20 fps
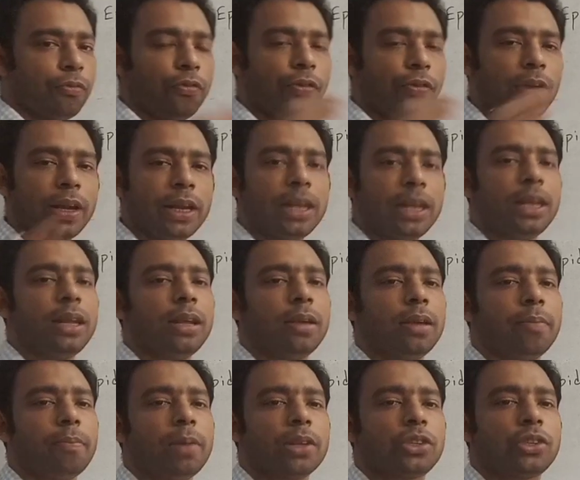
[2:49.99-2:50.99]
very
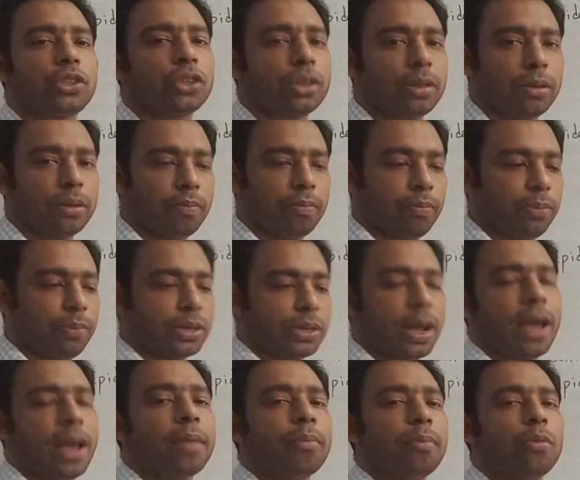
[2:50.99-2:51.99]
much
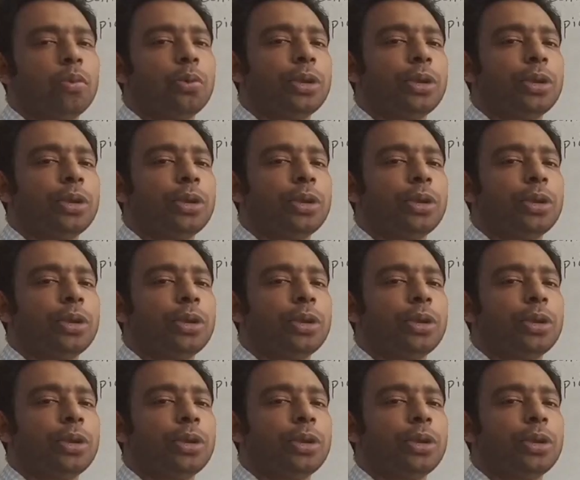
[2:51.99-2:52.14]
time